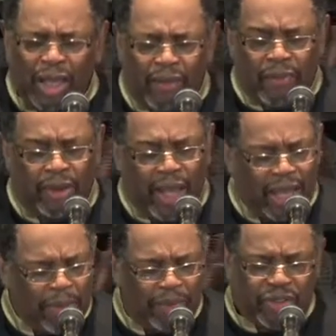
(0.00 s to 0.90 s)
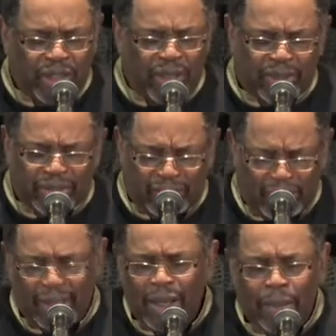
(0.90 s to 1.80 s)
in the name of Jesus.
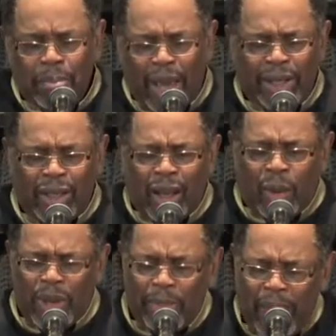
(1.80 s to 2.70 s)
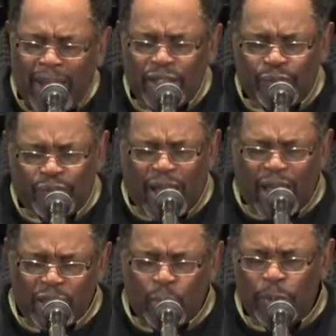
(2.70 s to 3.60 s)
Mighty God, we
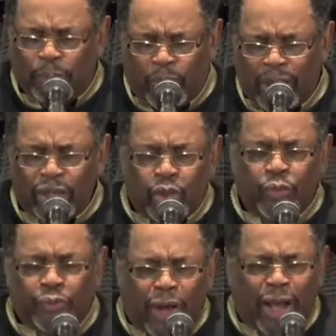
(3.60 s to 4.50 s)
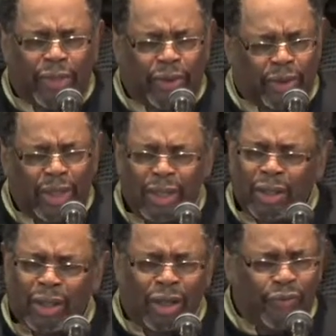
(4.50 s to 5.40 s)
magnify you. We praise you, Father.
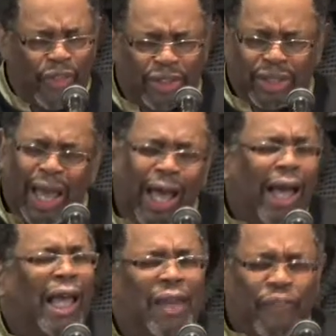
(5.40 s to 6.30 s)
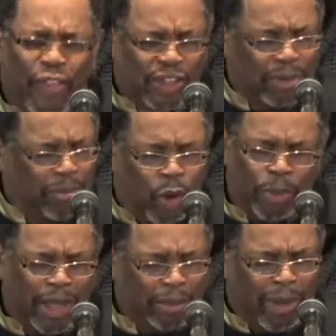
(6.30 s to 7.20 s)
Oh, for this time, for this
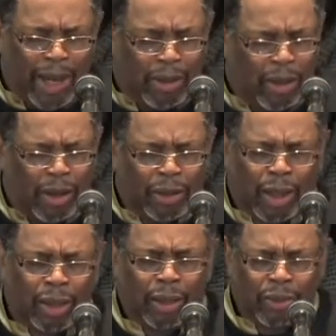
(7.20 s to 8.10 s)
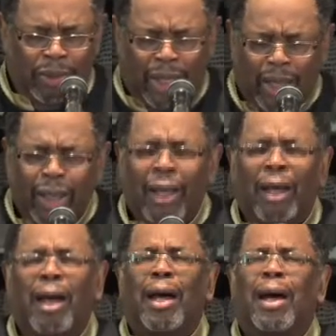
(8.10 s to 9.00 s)
moment, my God. Hallelujah.
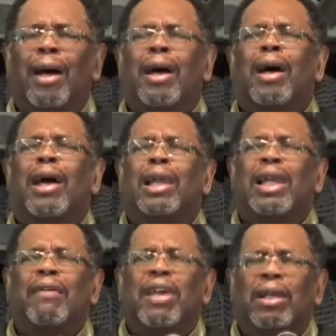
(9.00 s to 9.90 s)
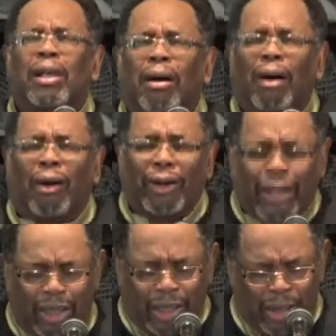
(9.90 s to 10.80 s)
Ah, living Lord.
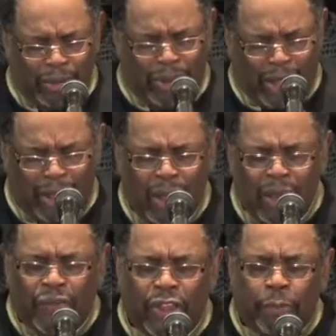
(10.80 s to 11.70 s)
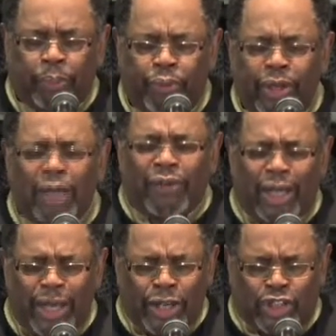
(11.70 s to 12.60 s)
Hallelujah. For the
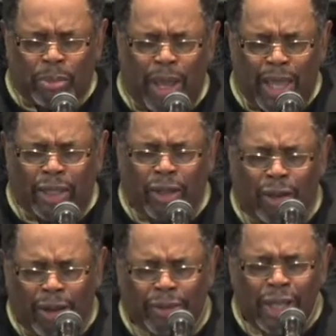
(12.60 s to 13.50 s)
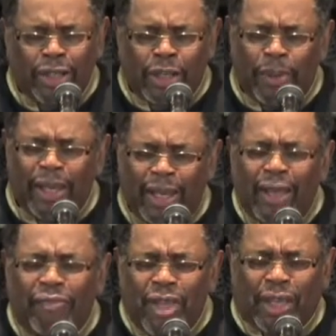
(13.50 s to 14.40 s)
privilege, my God, to be
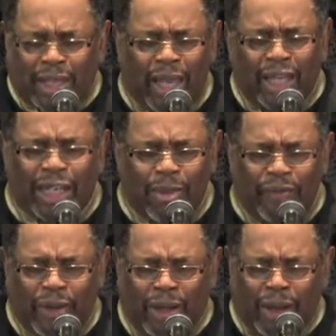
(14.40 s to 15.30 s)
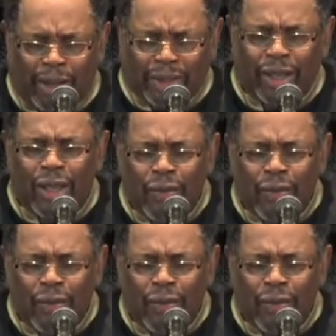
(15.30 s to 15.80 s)
in the kingdom of God